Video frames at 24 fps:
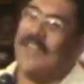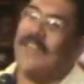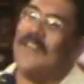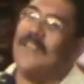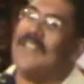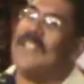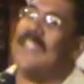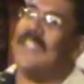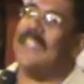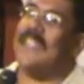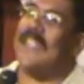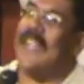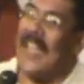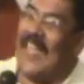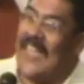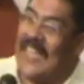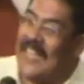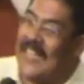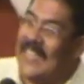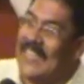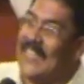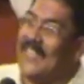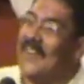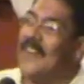You're
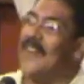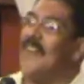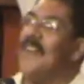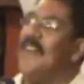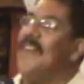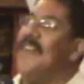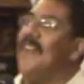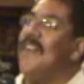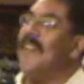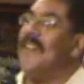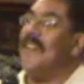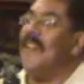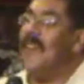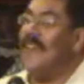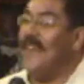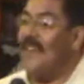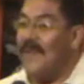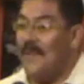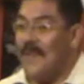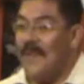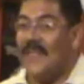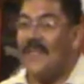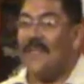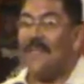decaying. You're you're
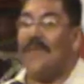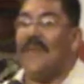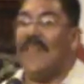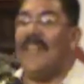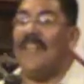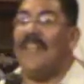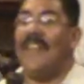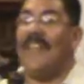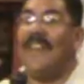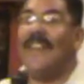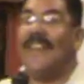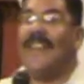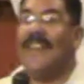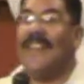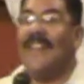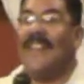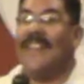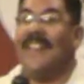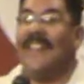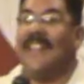you with me? Yeah.